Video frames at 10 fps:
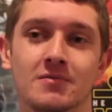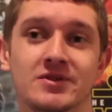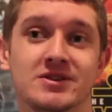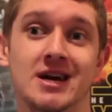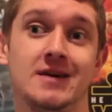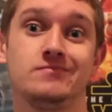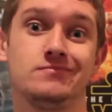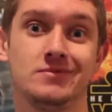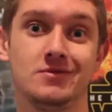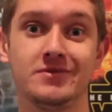Which is kind of
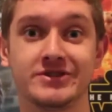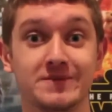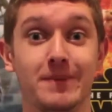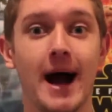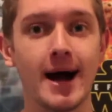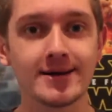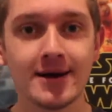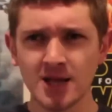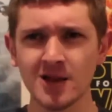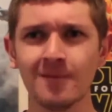almost as bad.
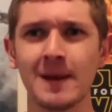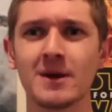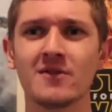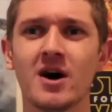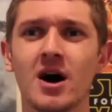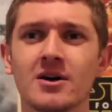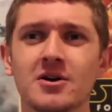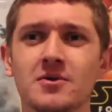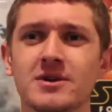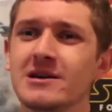And a lot of people have
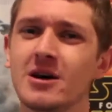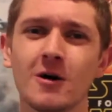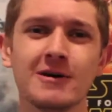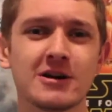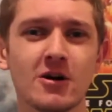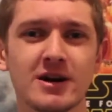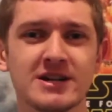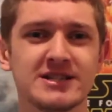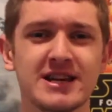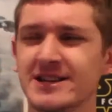argued that, oh my god,
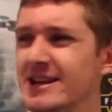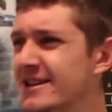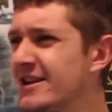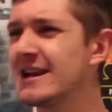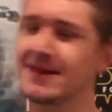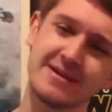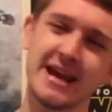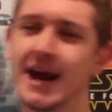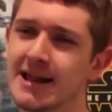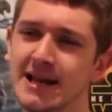it didn't even
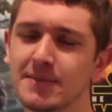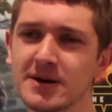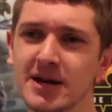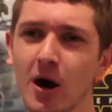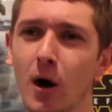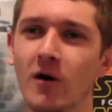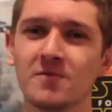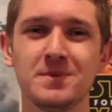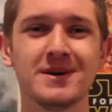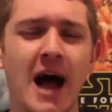kill anybody
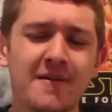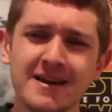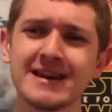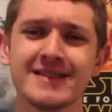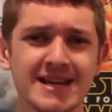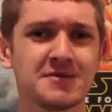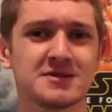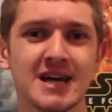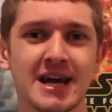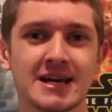off. But I think it did have
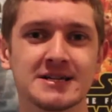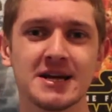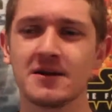stakes.